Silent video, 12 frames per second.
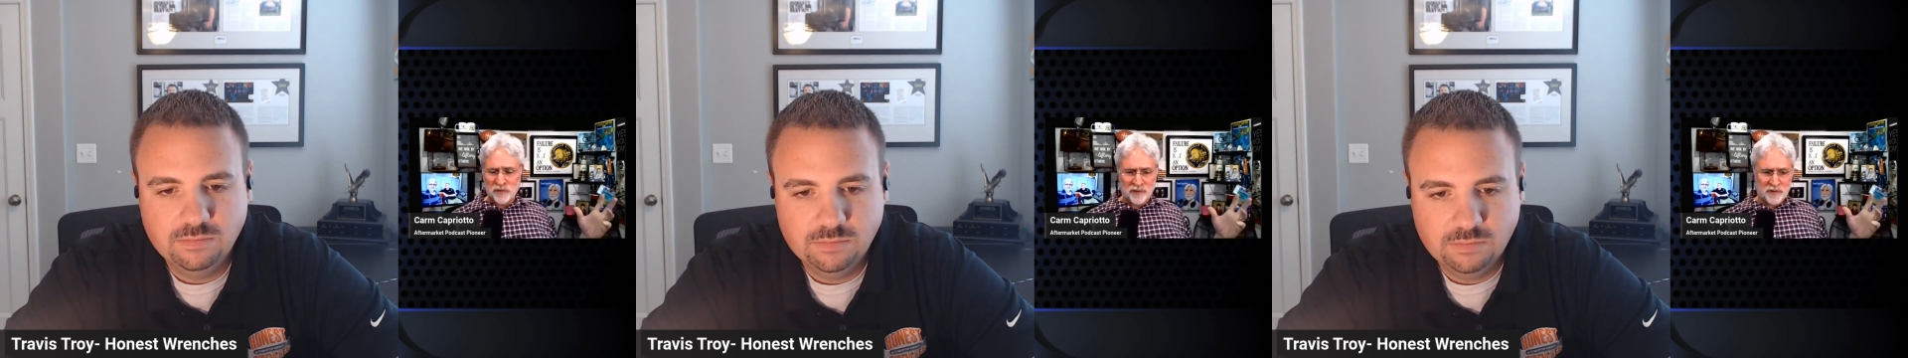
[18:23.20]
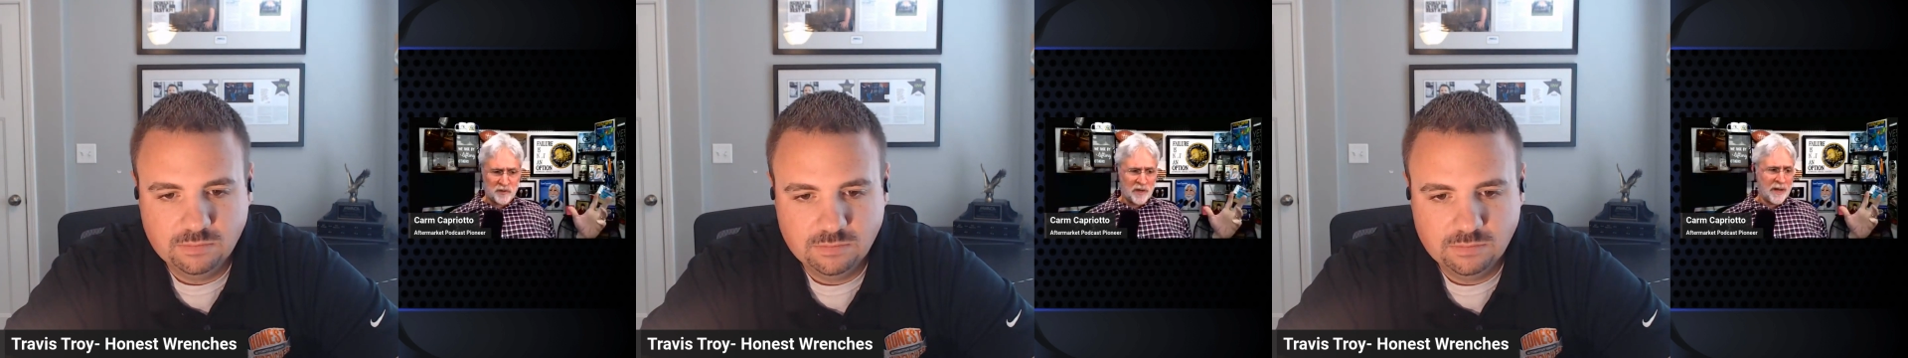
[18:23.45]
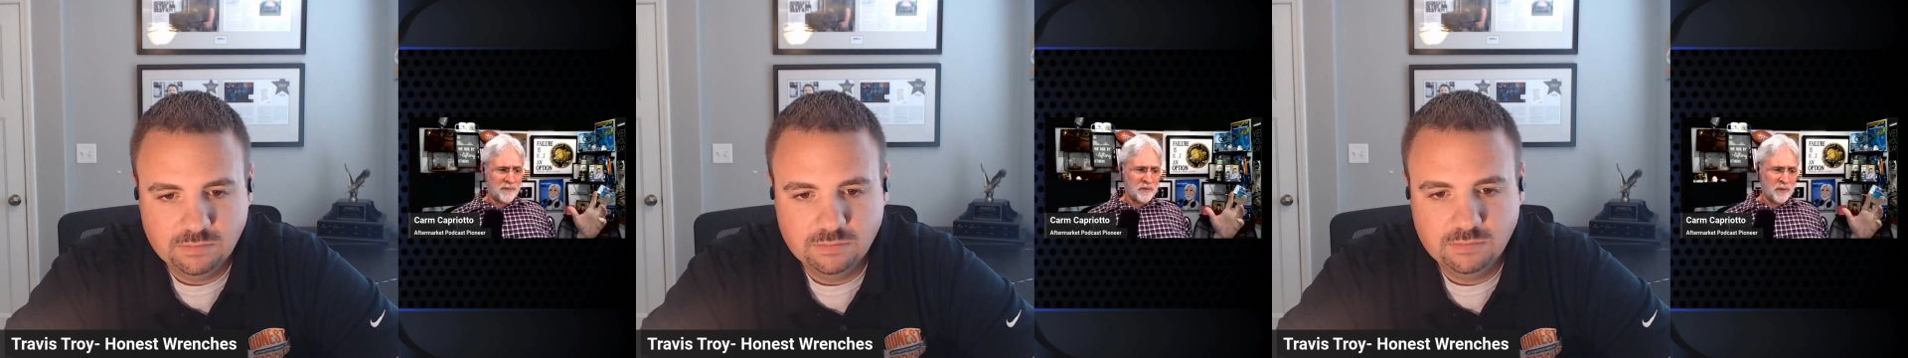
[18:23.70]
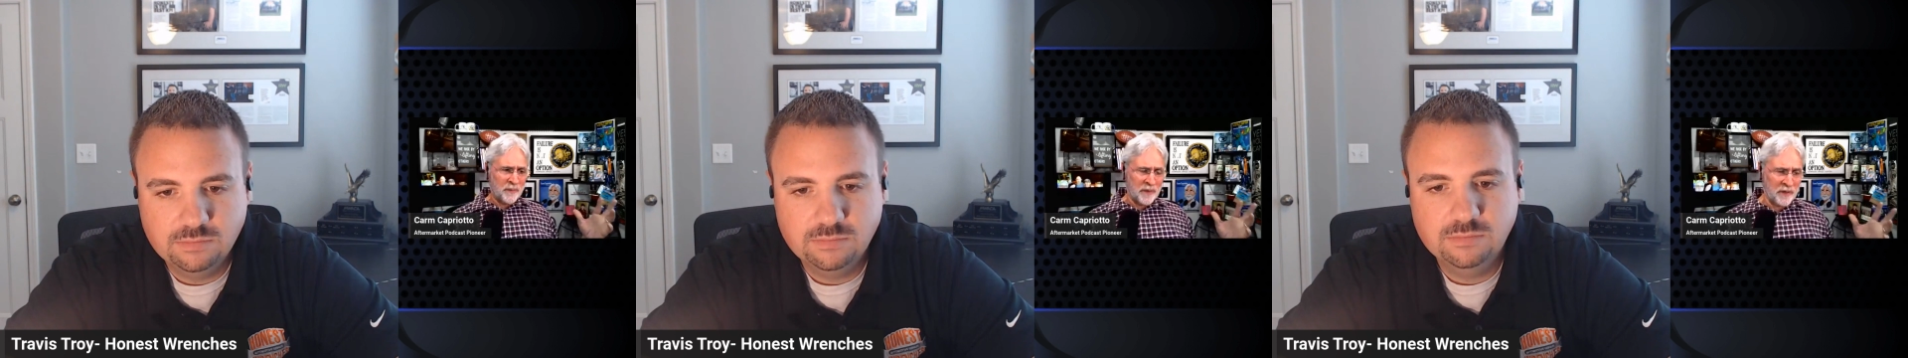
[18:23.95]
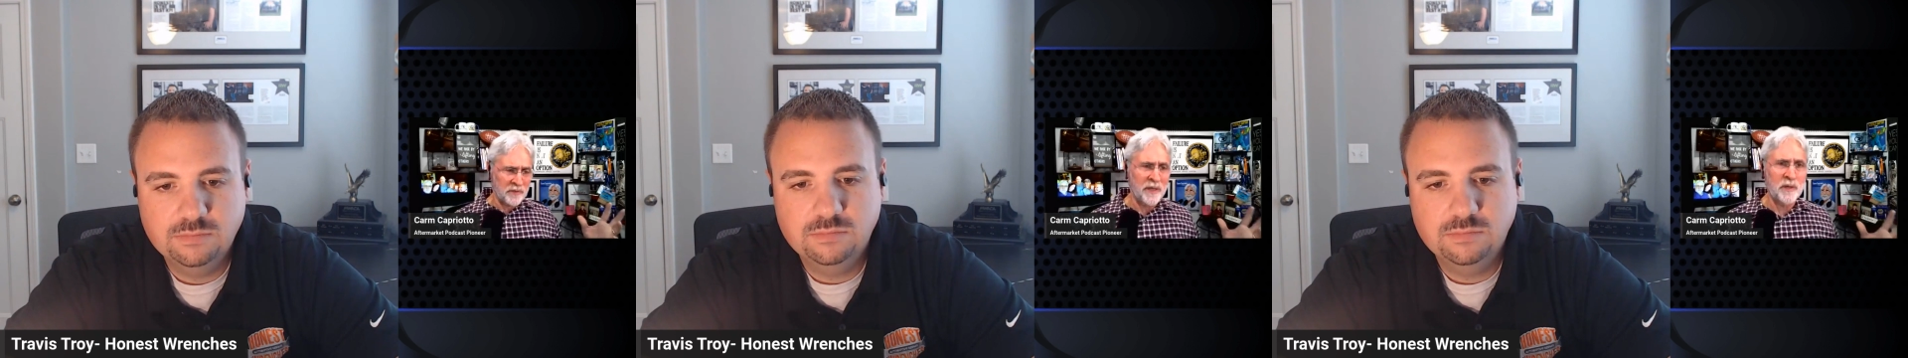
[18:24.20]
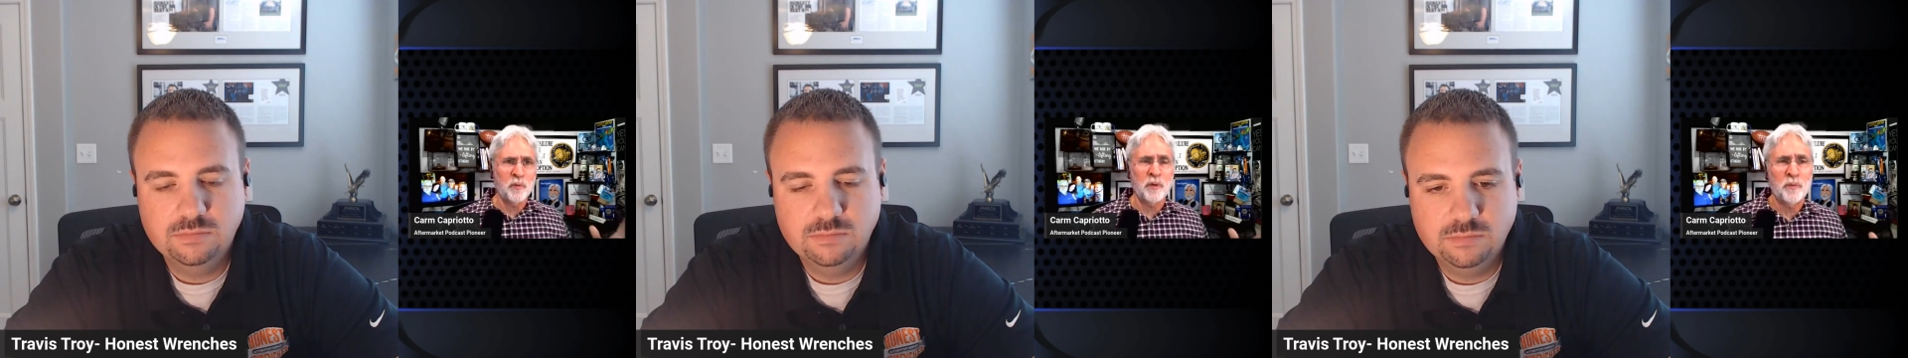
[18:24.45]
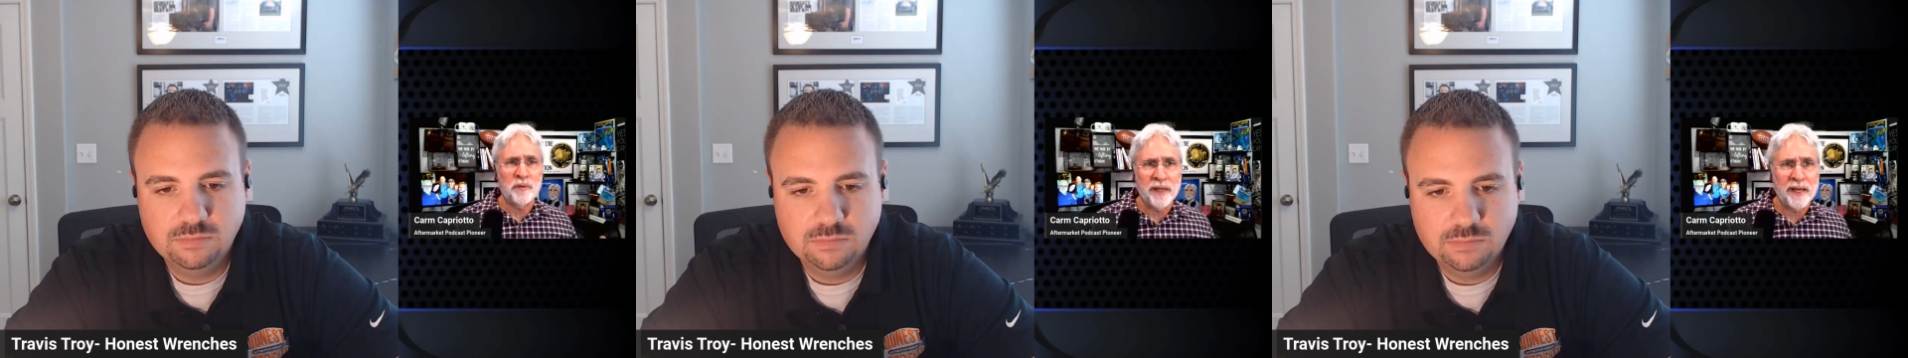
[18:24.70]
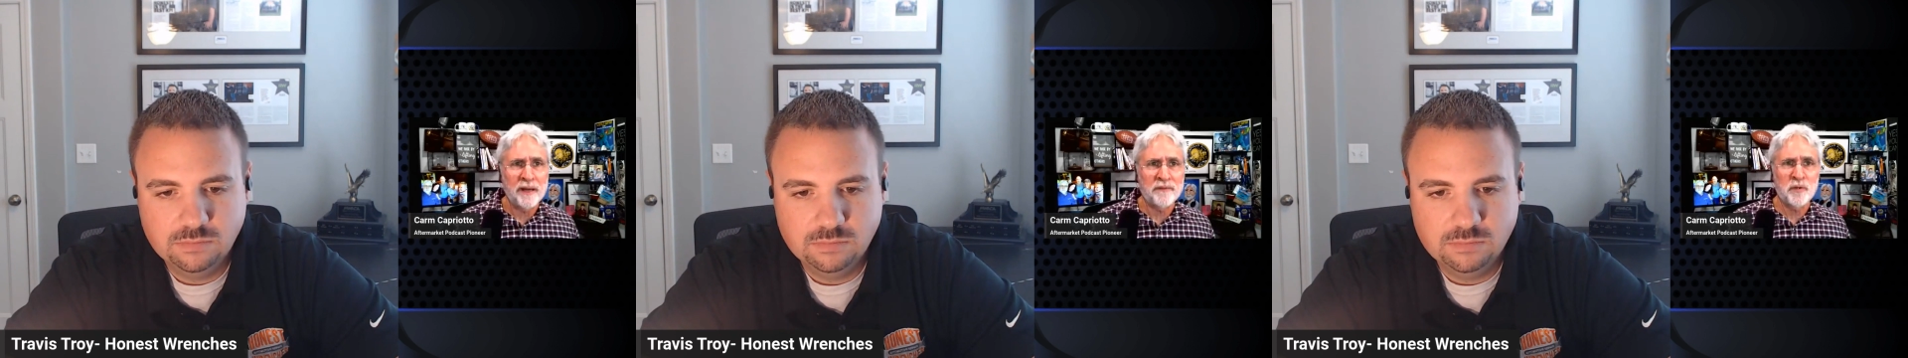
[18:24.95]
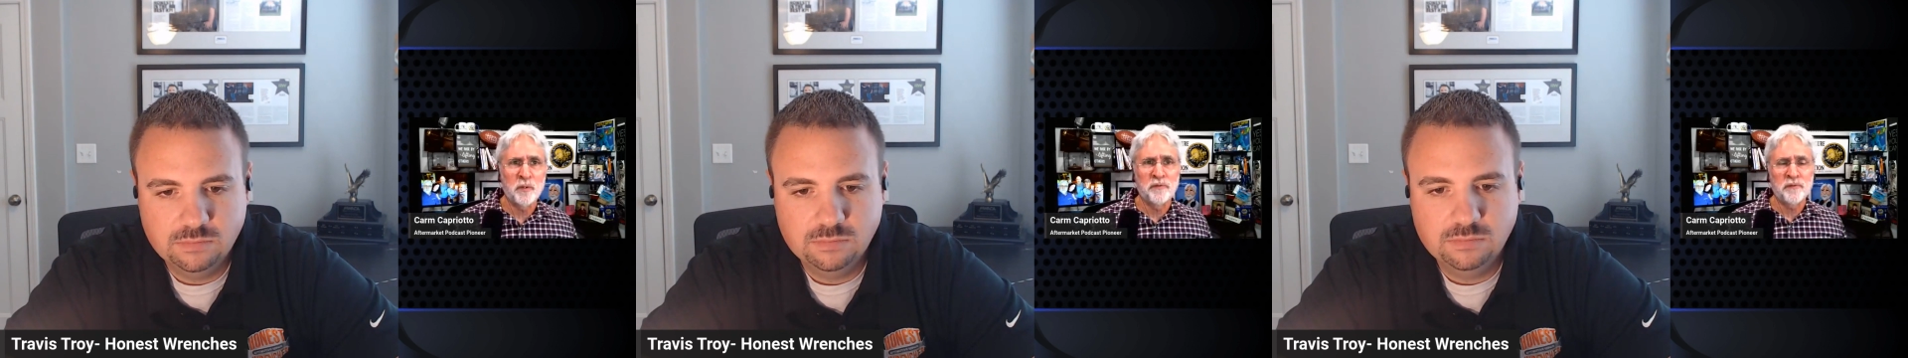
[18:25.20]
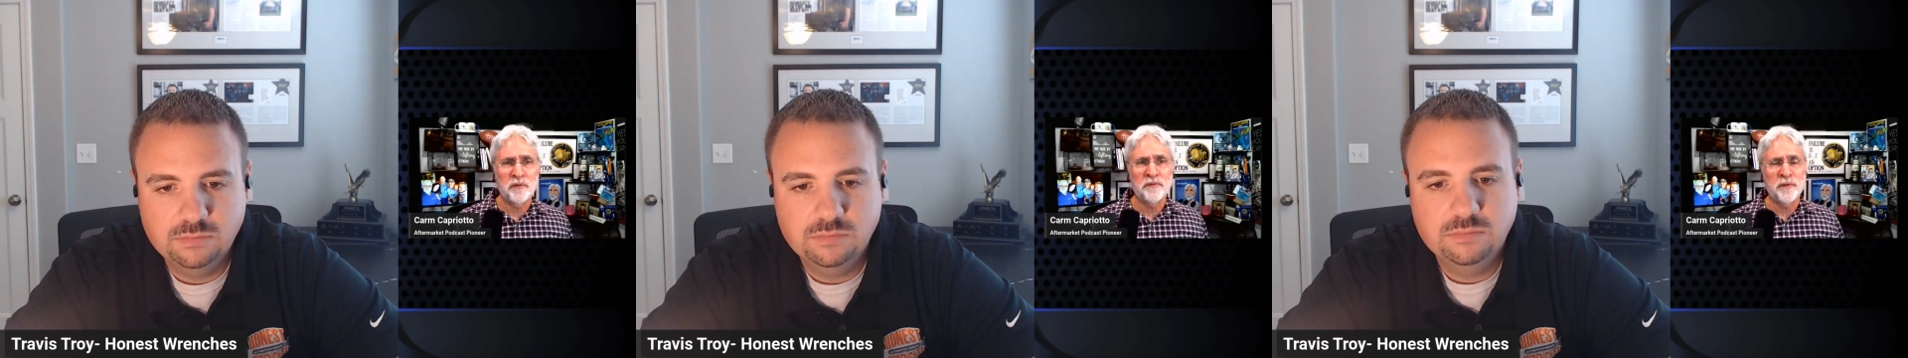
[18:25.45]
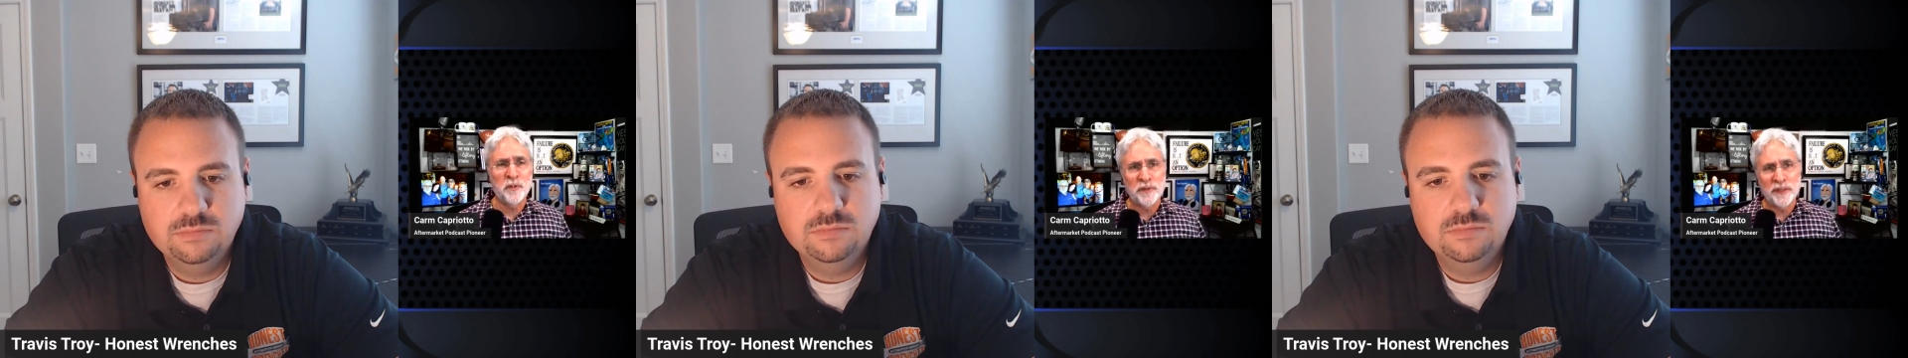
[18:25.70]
Speaker 1: the shop, so I'm going to try to work with a half crew for a few